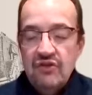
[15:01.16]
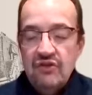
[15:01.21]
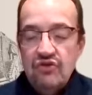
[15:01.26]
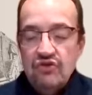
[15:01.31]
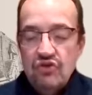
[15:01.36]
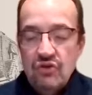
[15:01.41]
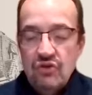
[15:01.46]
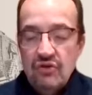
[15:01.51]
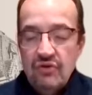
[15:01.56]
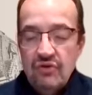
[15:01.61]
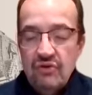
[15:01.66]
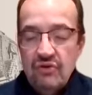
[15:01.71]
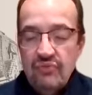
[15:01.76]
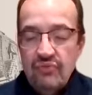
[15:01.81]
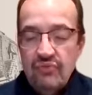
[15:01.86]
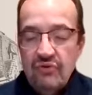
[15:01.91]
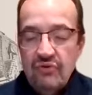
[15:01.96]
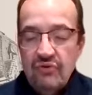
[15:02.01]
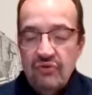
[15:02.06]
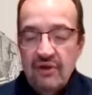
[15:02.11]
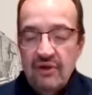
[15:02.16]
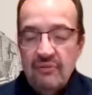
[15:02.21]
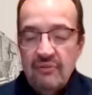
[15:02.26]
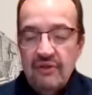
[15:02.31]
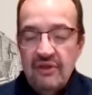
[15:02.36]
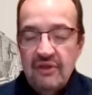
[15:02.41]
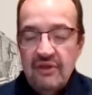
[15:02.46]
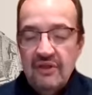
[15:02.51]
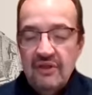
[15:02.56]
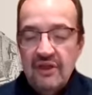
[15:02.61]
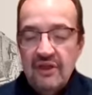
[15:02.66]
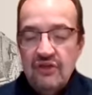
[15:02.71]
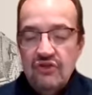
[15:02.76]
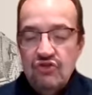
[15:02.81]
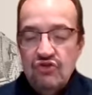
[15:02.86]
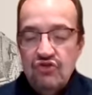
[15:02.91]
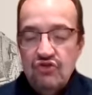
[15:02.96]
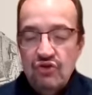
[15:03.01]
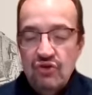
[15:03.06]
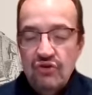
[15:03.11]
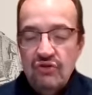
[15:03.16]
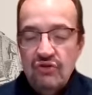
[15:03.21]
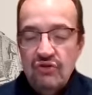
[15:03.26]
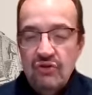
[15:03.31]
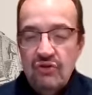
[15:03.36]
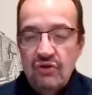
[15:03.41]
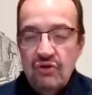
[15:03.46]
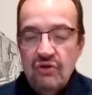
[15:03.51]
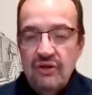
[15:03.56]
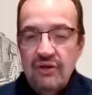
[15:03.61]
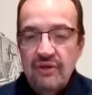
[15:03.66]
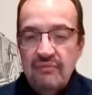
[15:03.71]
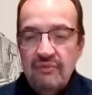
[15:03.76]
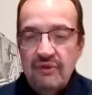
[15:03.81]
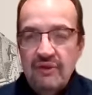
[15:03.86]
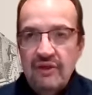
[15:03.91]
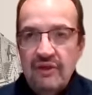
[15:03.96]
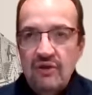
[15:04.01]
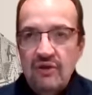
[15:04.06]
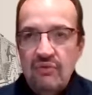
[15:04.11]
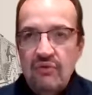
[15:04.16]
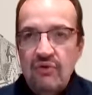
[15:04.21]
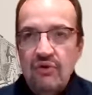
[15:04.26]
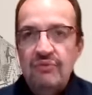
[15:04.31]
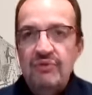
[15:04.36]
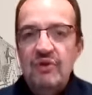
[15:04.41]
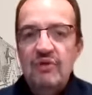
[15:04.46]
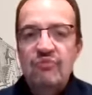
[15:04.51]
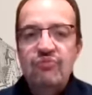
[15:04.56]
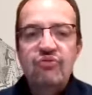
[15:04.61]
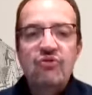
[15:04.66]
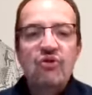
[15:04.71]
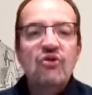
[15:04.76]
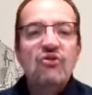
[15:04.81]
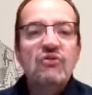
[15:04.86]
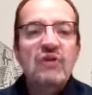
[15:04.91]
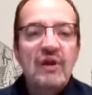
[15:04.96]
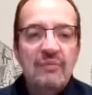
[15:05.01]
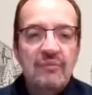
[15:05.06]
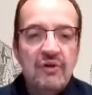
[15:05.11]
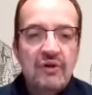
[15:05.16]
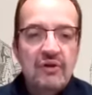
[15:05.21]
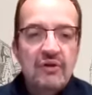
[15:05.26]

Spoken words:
enjoy the programming, they enjoy the coding, but they don't want to be a programmer.